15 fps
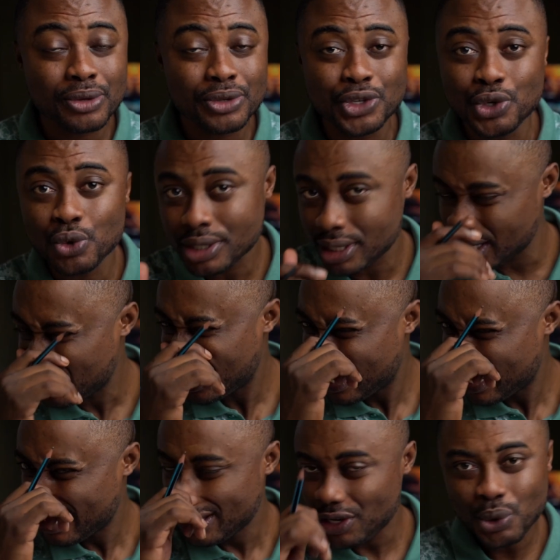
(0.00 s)
using
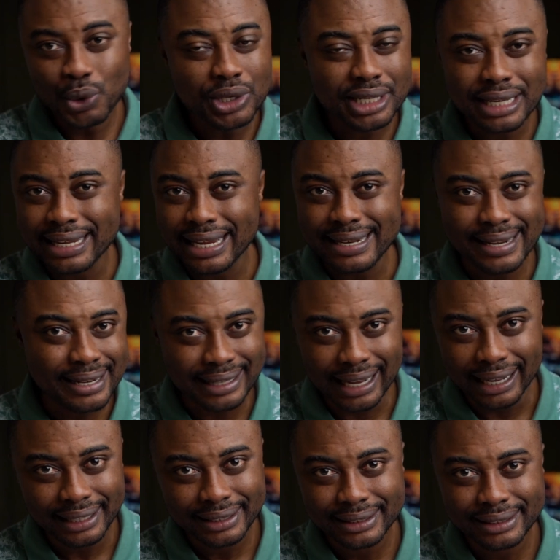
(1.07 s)
using the
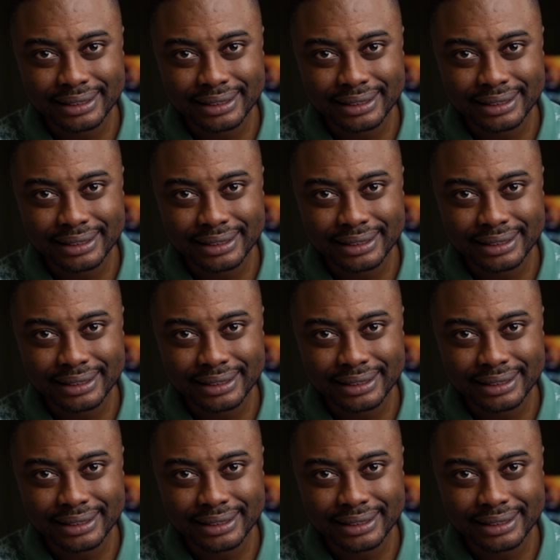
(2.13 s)
data,